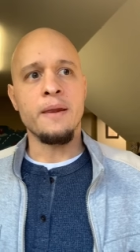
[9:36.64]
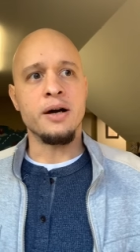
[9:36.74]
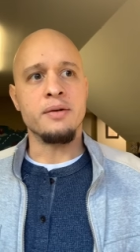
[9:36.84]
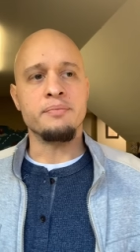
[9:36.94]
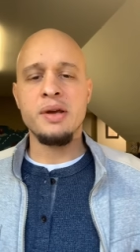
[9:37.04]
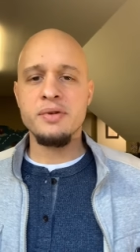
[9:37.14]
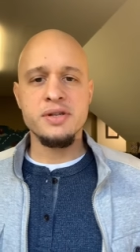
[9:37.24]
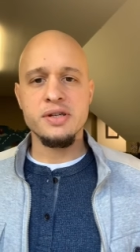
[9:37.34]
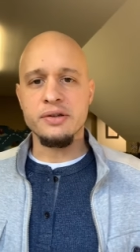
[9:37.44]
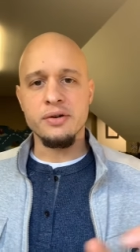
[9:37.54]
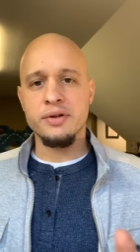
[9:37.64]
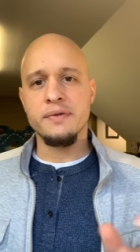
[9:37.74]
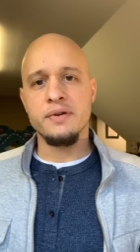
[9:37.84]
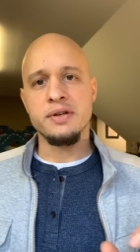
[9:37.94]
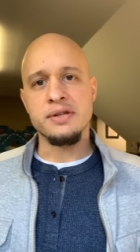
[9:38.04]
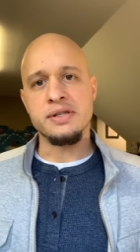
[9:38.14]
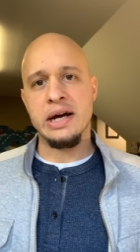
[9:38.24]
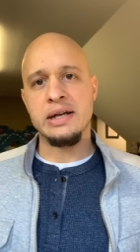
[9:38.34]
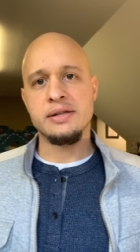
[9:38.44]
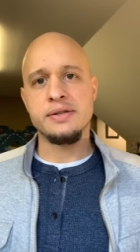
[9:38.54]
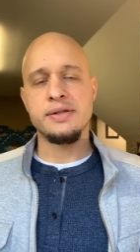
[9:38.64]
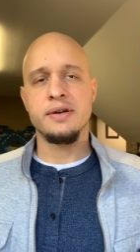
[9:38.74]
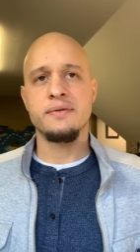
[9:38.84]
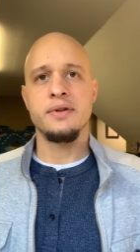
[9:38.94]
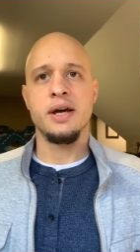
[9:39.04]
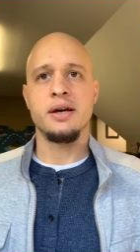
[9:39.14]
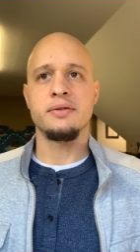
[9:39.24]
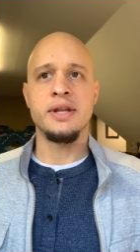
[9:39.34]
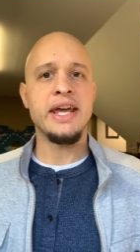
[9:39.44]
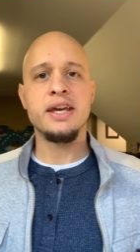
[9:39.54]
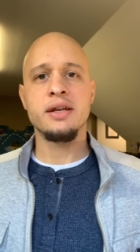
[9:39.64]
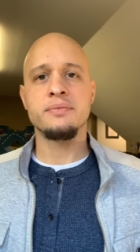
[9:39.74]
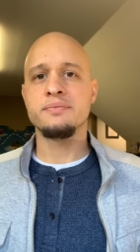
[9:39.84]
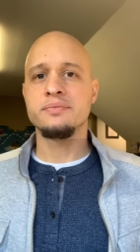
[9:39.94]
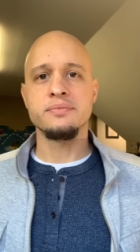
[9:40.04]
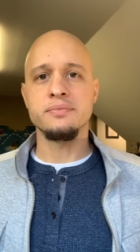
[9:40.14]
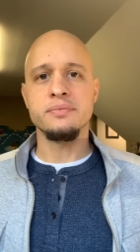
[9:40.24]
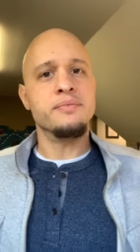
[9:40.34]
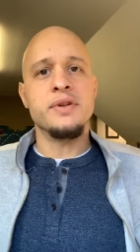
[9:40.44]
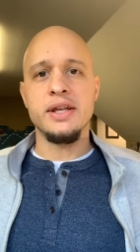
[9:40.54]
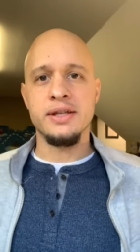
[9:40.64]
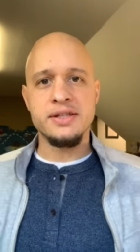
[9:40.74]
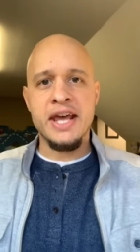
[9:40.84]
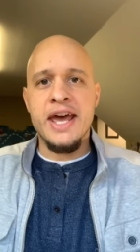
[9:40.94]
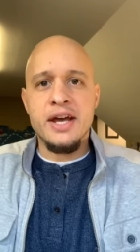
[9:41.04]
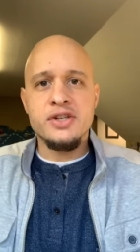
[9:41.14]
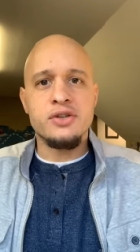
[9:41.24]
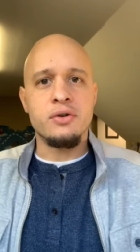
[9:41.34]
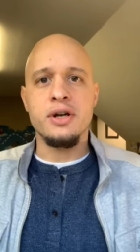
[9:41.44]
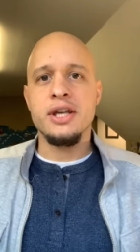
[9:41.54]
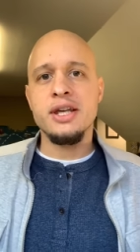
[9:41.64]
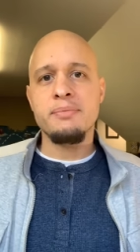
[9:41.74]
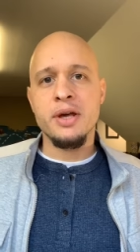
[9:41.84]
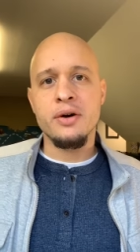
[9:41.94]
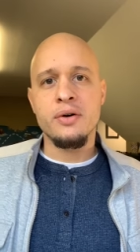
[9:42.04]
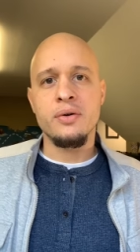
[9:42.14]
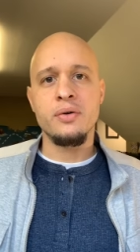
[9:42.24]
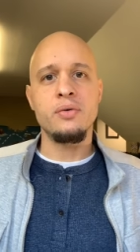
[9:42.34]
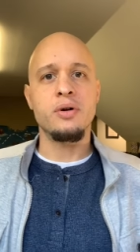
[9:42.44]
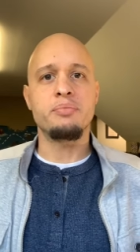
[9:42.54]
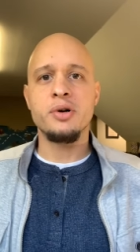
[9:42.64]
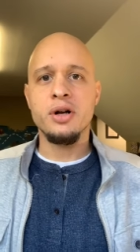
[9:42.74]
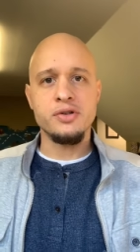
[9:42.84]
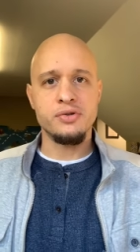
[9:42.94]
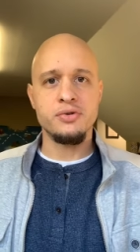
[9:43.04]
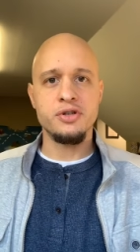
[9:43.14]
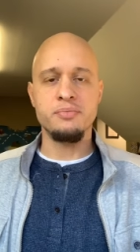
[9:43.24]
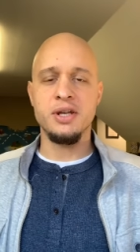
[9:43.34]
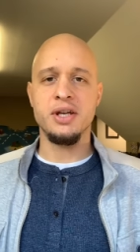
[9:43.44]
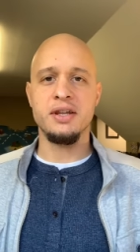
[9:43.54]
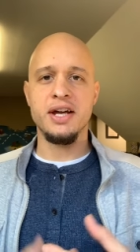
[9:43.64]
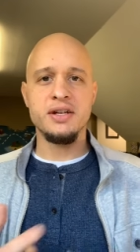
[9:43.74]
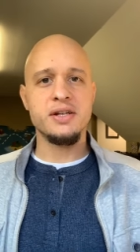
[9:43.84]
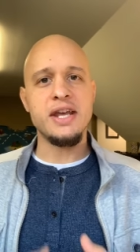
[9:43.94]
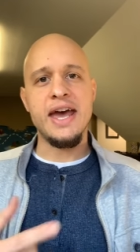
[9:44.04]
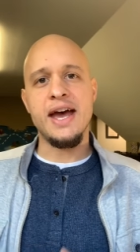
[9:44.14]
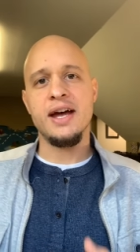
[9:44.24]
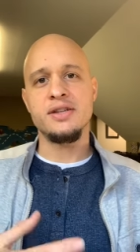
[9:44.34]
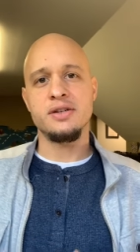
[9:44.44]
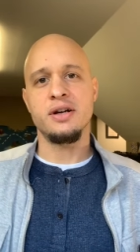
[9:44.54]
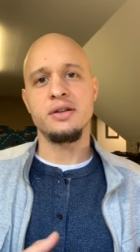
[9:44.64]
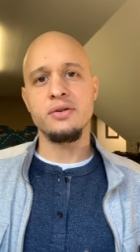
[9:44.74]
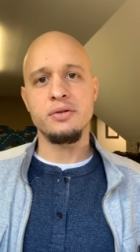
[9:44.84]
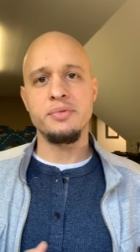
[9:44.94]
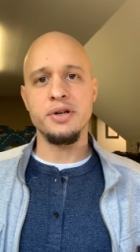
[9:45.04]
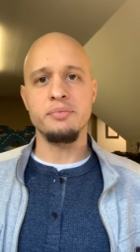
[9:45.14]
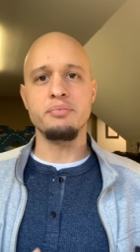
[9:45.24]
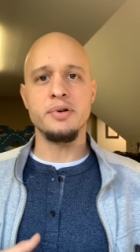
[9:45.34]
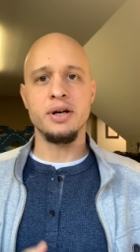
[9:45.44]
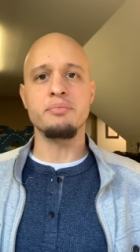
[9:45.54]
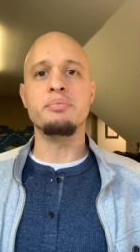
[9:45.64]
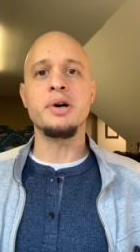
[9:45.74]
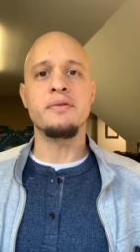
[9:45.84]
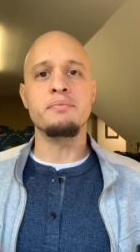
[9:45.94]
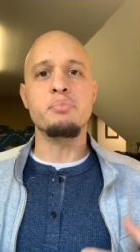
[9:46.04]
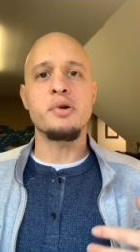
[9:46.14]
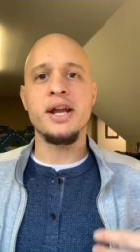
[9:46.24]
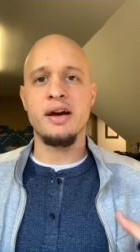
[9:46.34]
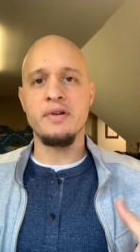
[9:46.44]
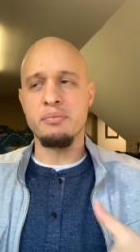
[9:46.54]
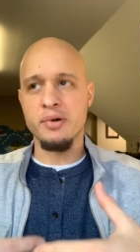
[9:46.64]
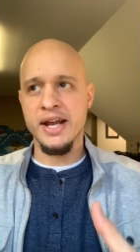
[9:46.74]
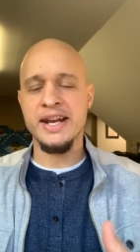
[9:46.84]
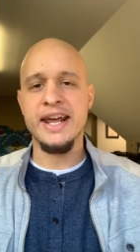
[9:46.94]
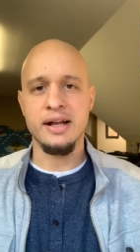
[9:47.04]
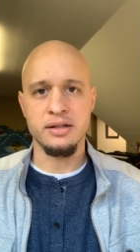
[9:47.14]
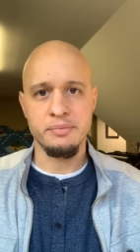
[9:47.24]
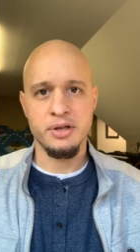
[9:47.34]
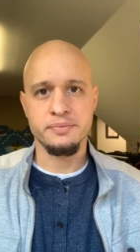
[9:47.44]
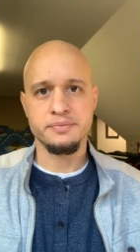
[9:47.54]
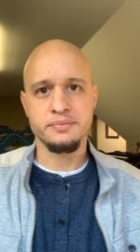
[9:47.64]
maybe just little different designs and stuff that they can text or email or put on social media. That just adds a little bit of a brand element